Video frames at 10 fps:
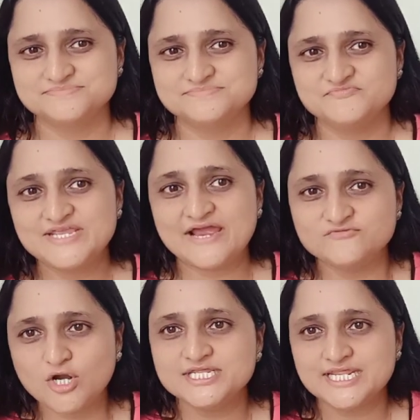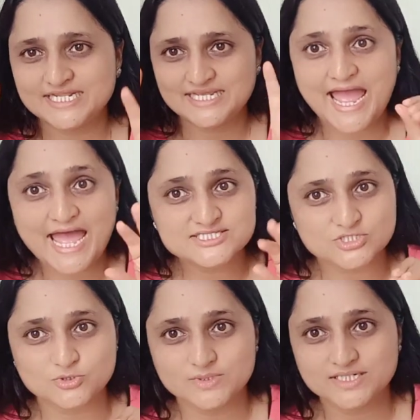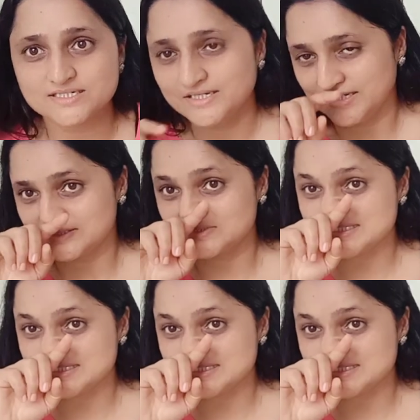we have not done any hands-on work. So this